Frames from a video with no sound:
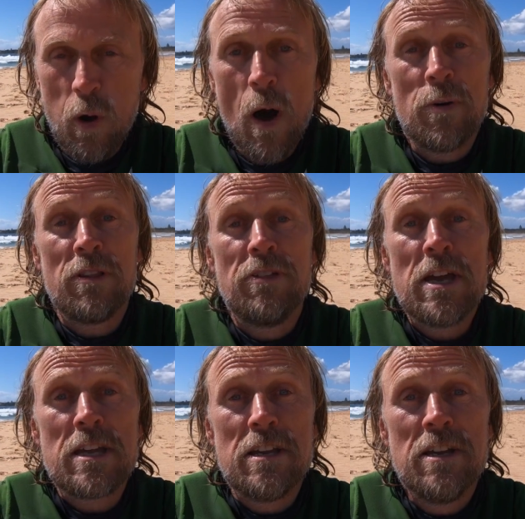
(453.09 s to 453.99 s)
I want to
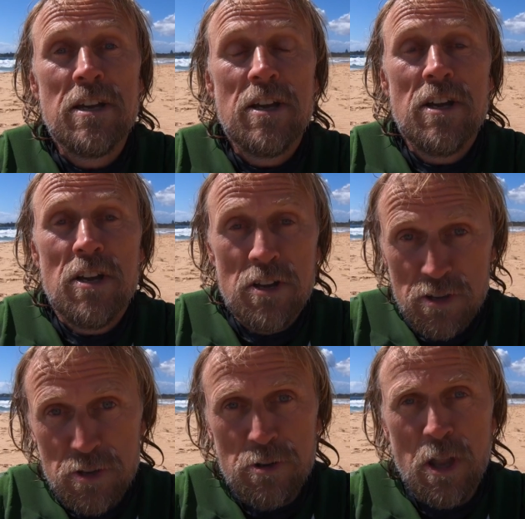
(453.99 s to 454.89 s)
thank
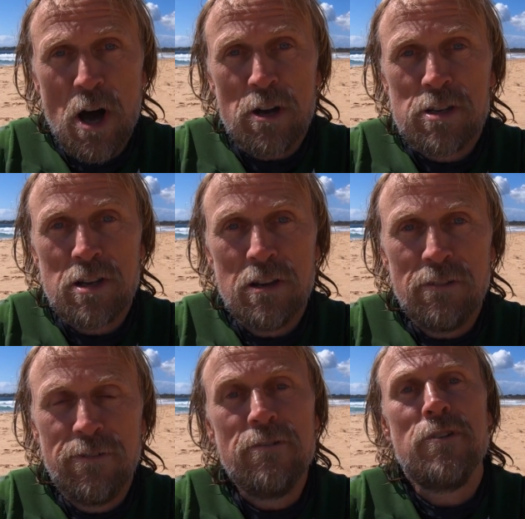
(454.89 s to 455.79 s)
you lot
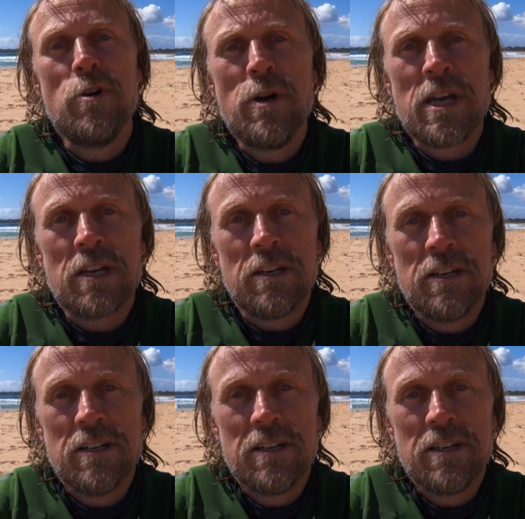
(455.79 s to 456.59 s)
for viewing.